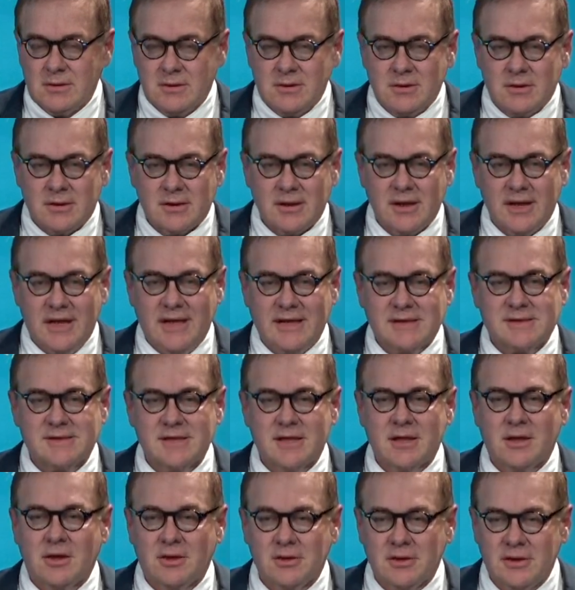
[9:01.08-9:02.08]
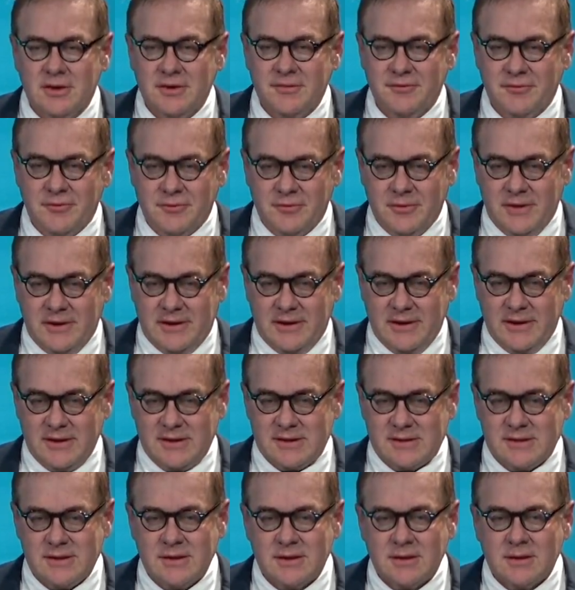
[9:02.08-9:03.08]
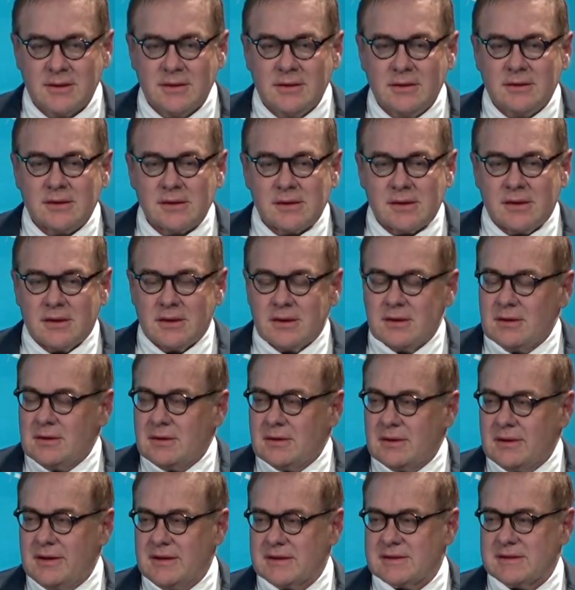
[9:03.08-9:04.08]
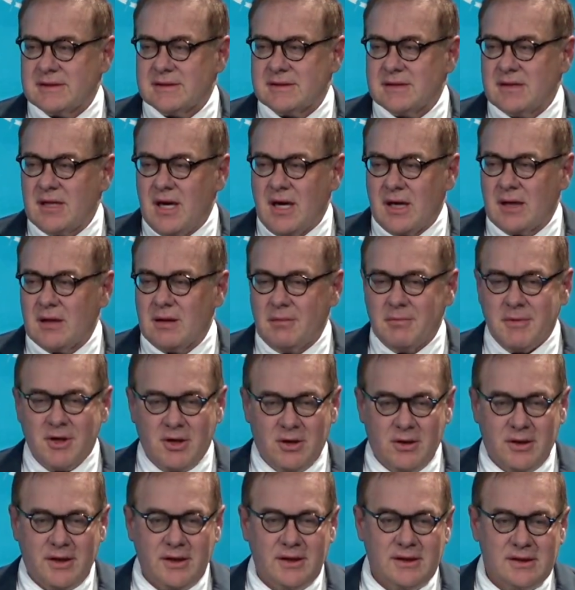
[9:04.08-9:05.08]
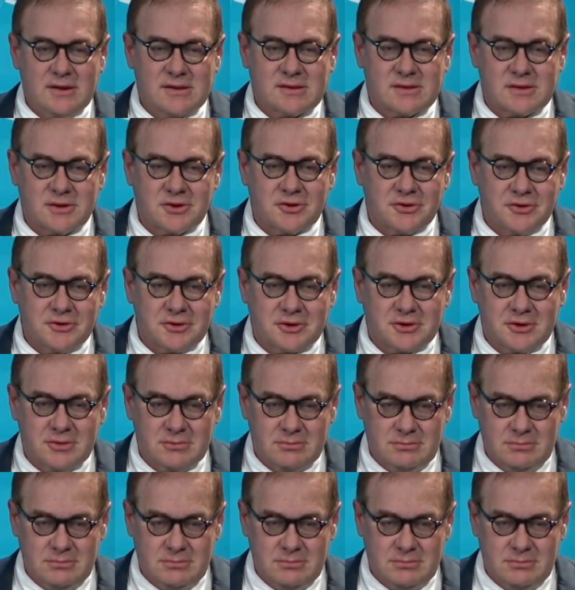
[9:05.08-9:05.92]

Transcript: The last thing I'll leave you with is this is not an American institution.